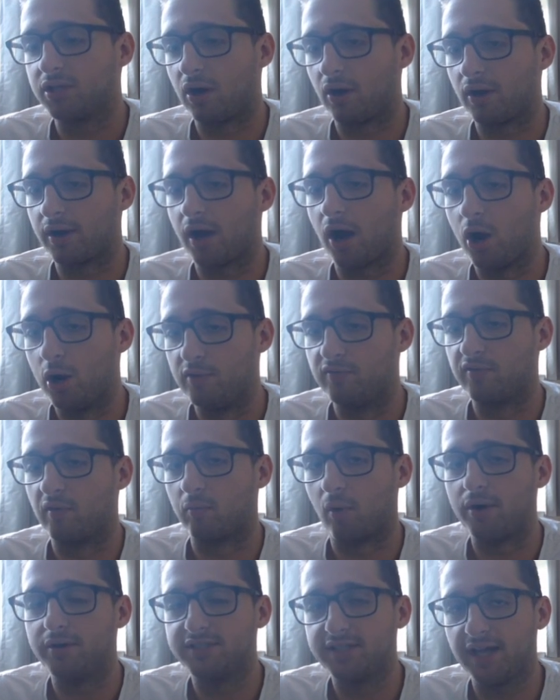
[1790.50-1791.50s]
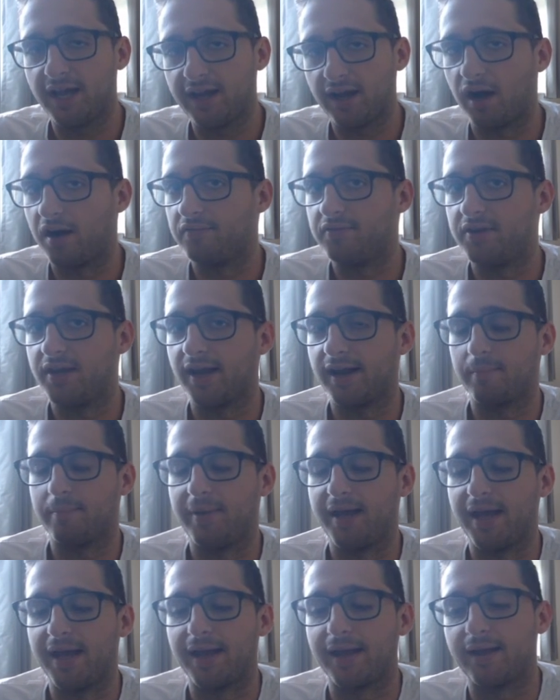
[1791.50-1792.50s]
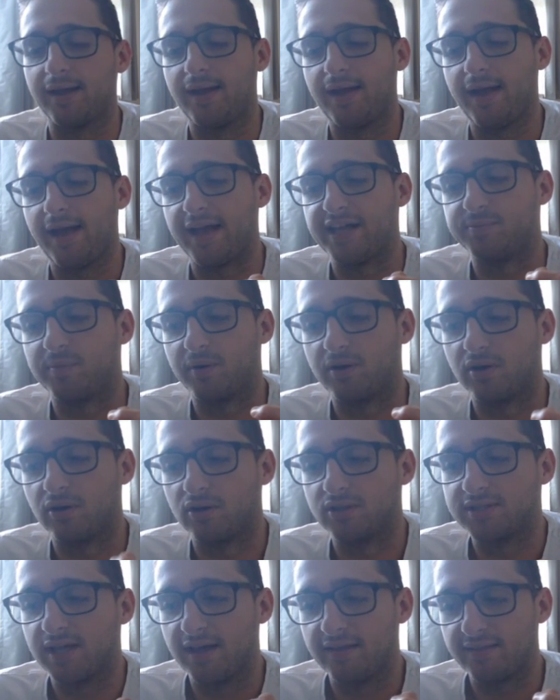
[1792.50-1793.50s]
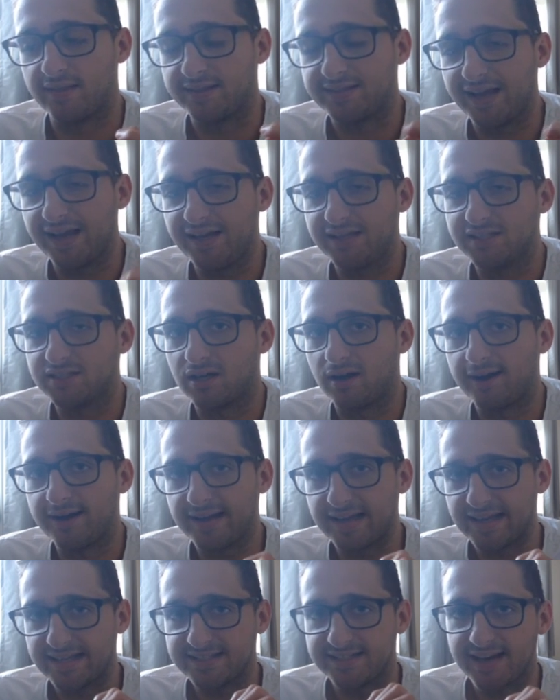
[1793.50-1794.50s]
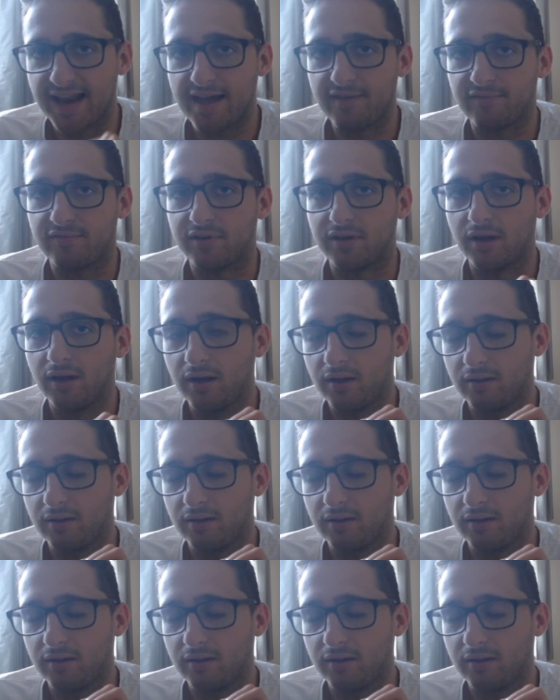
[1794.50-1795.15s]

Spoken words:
like over rotate after you get a pick is because the T side is never,